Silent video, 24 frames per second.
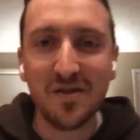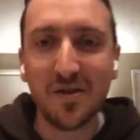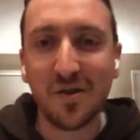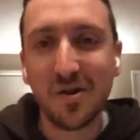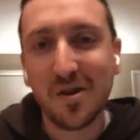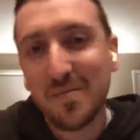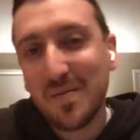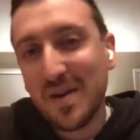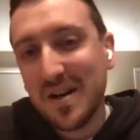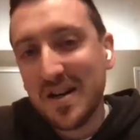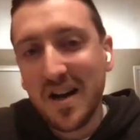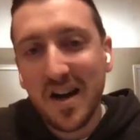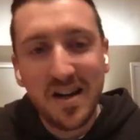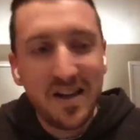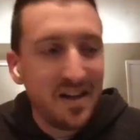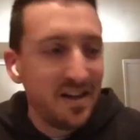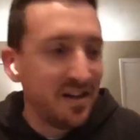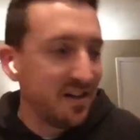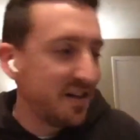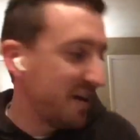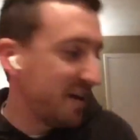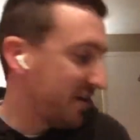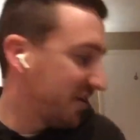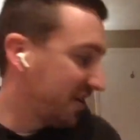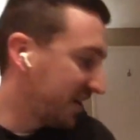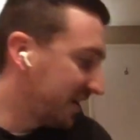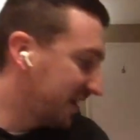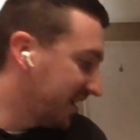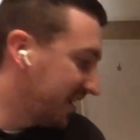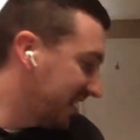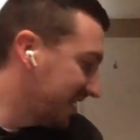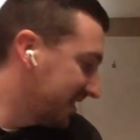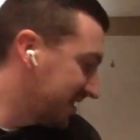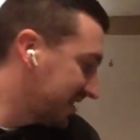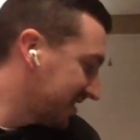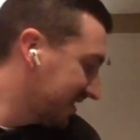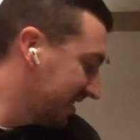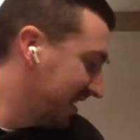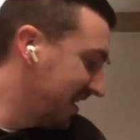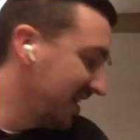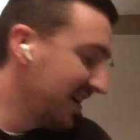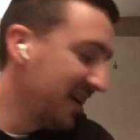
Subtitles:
or my Nike account, I guess.